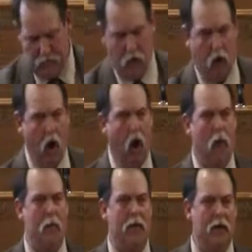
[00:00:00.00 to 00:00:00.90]
Are
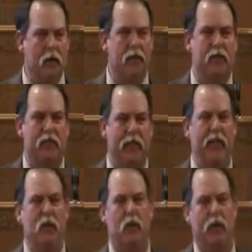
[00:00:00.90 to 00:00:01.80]
all marriages
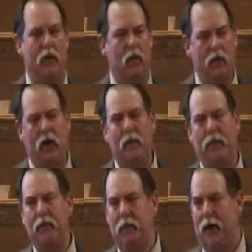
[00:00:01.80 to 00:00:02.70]
equal? Now, what do I
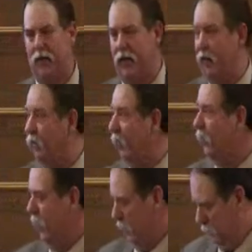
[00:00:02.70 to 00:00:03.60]
mean by that?
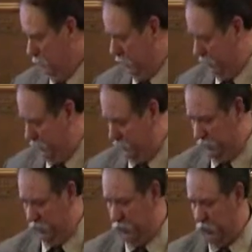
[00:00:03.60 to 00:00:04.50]
Well, let me see
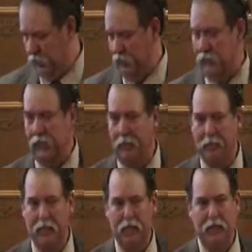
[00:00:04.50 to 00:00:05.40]
if I can work this
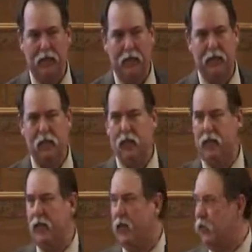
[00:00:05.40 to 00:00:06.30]
thing. Let's
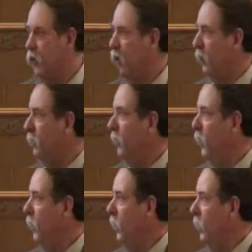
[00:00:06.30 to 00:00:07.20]
look at our chart.
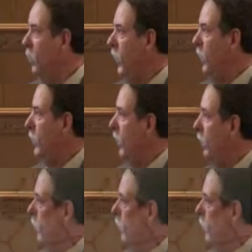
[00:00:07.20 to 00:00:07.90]
Well, think about